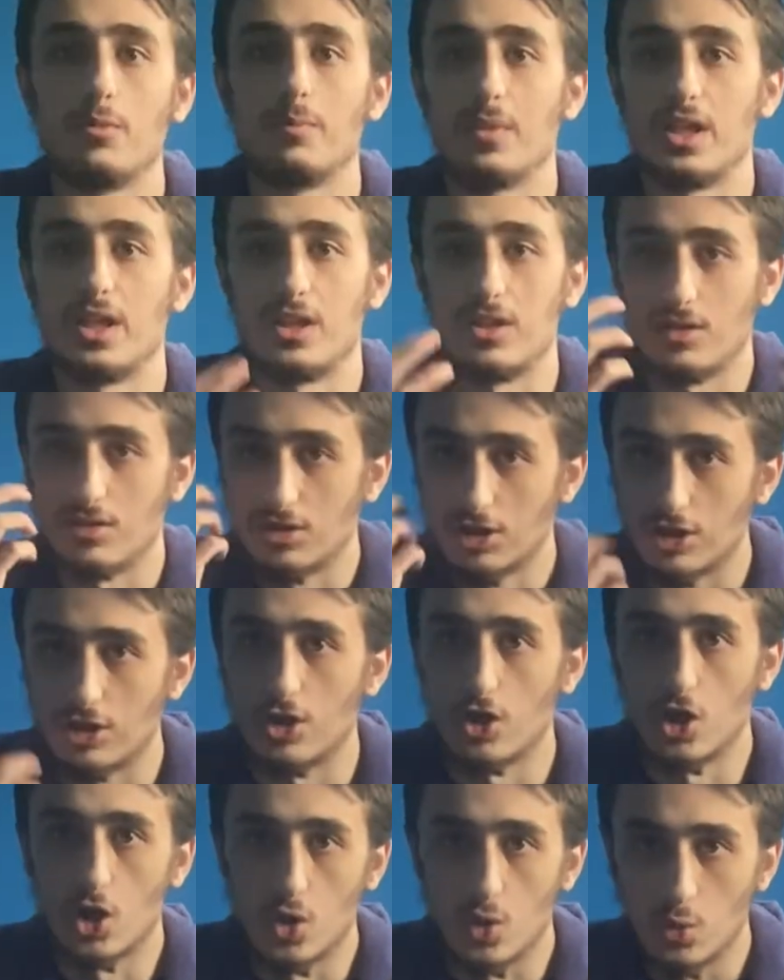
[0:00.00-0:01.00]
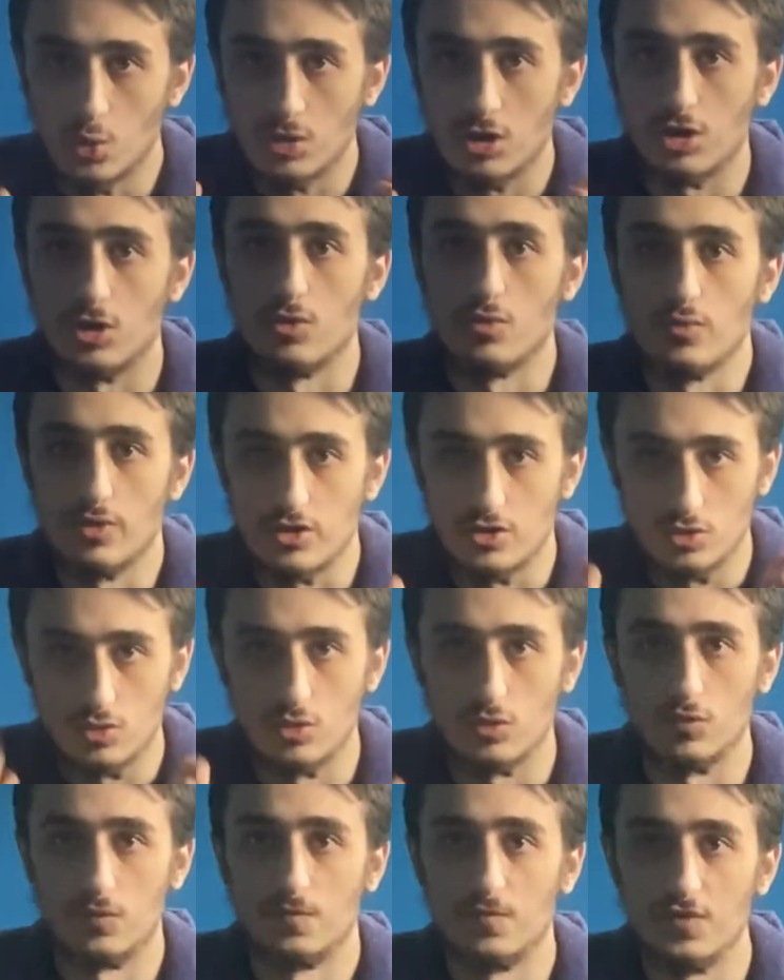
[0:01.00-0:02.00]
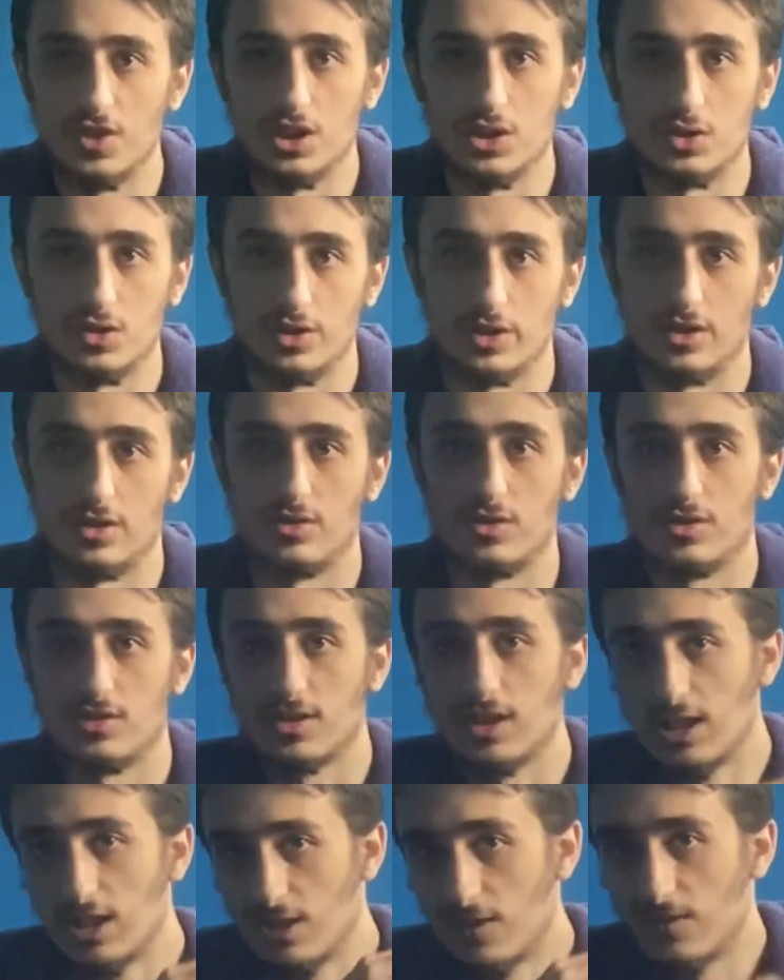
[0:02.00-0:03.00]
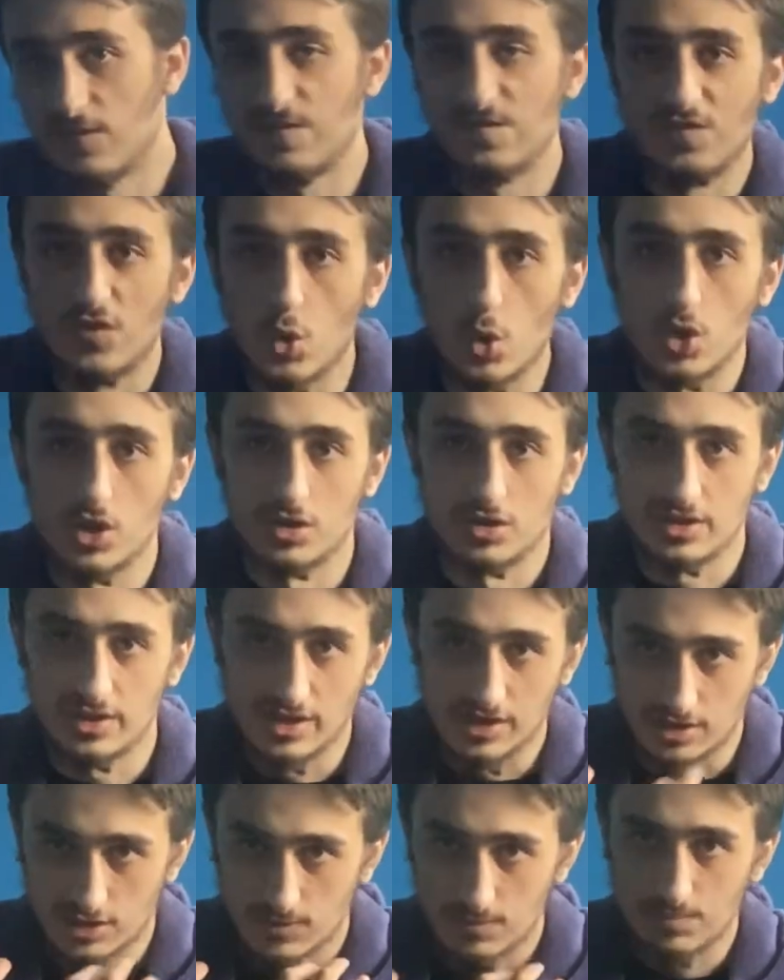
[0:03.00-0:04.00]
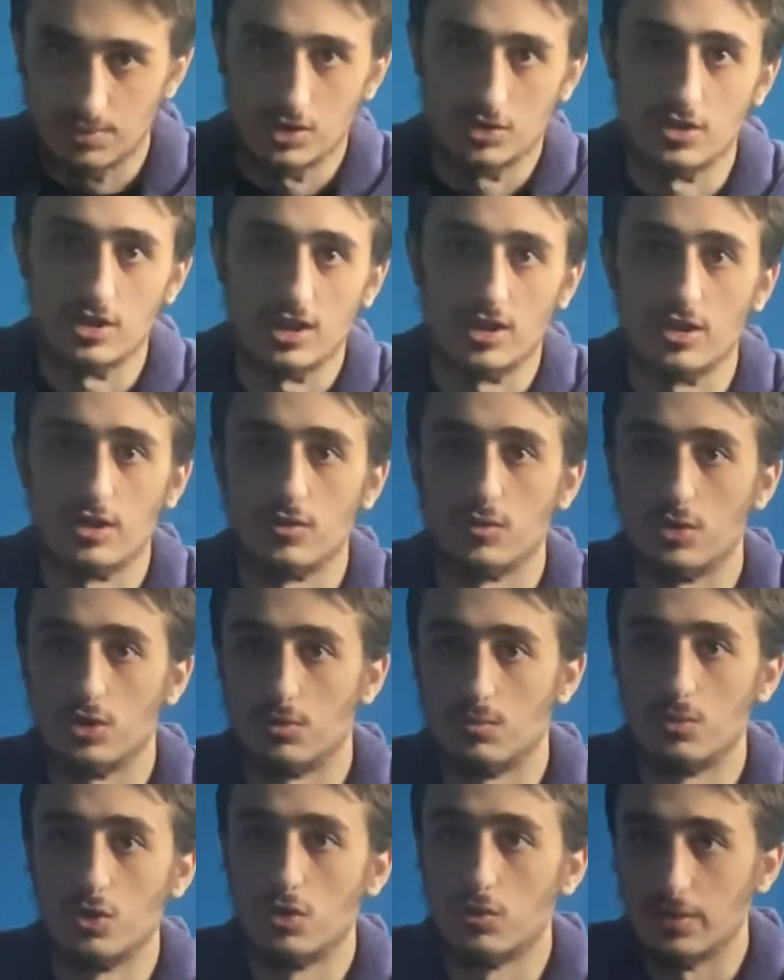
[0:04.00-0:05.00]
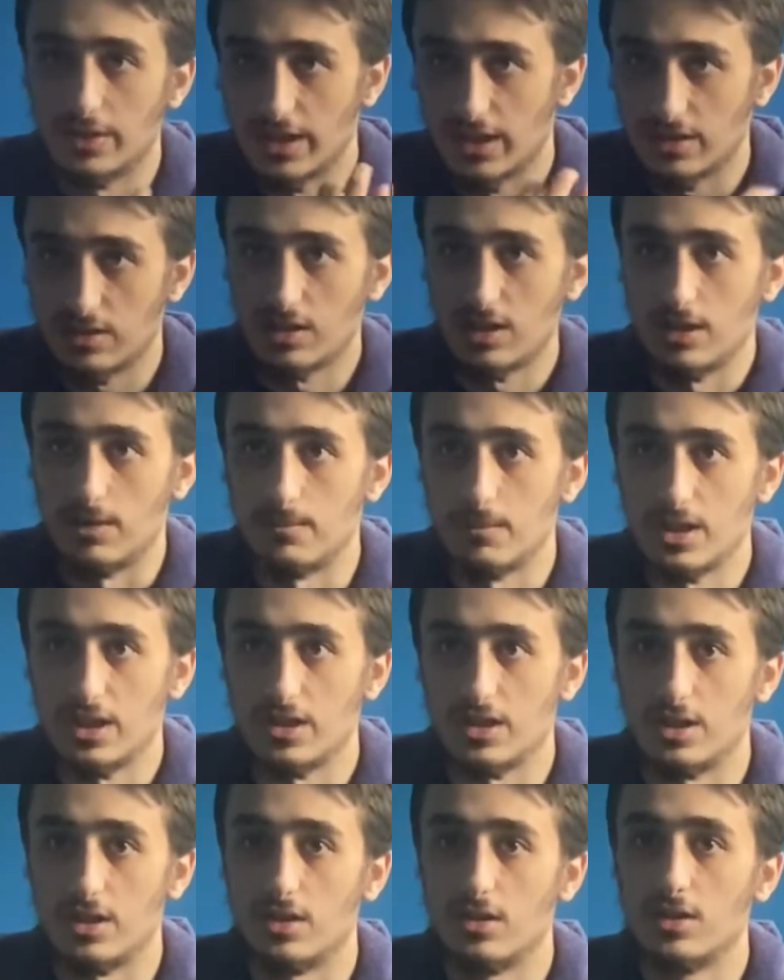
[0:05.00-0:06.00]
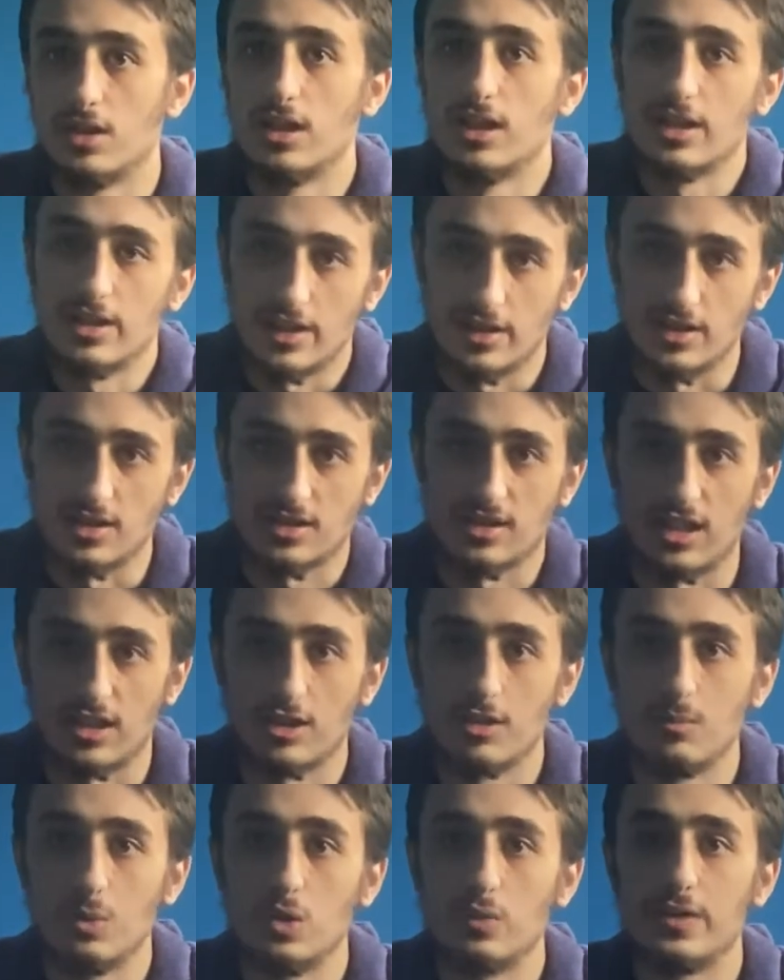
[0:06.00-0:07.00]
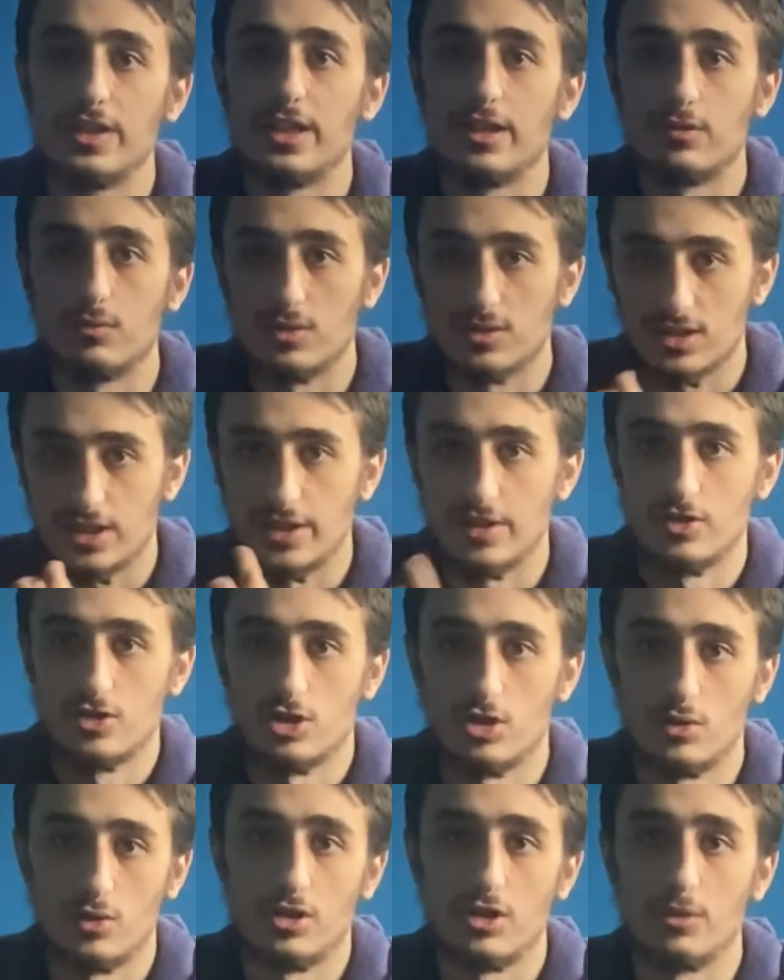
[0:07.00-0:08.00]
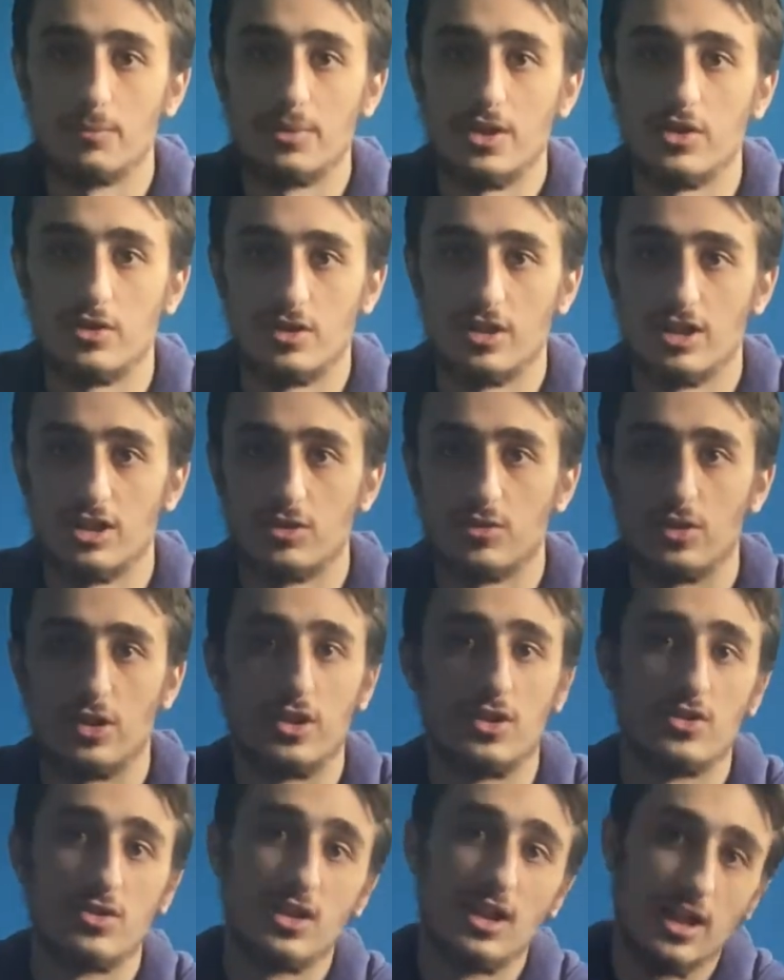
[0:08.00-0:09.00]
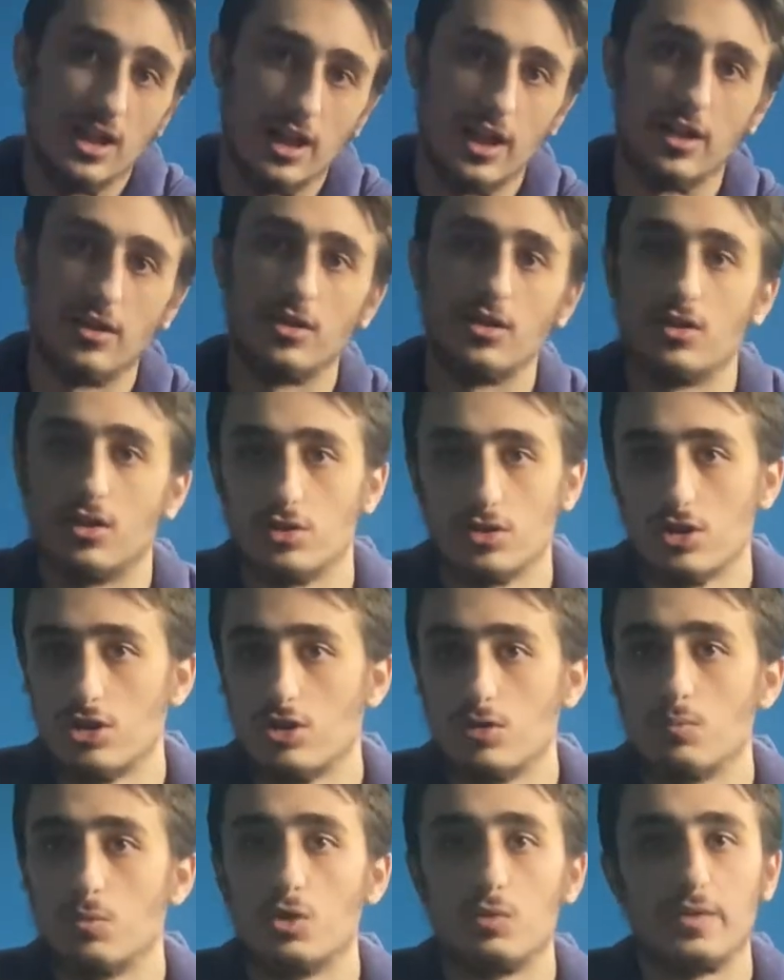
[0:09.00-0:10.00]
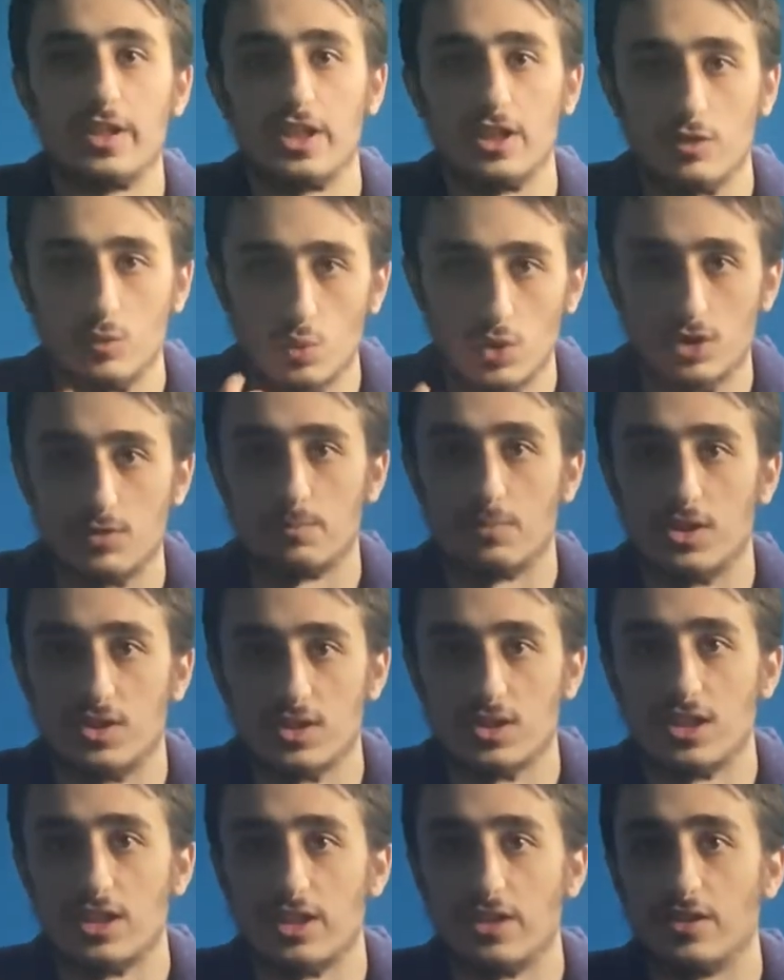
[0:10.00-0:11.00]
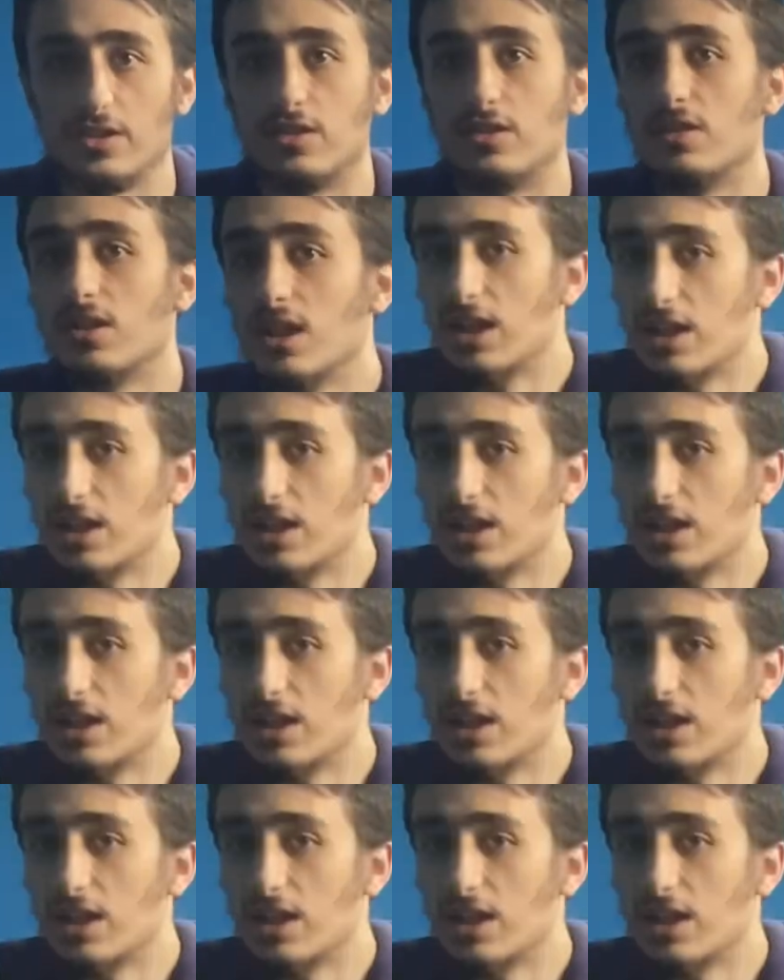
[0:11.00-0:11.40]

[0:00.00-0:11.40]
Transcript: made their own original villains for this particular movie that they made. In the 2nd movie, it was Antonio Banderas, and in the 3rd movie, it was Poseidon.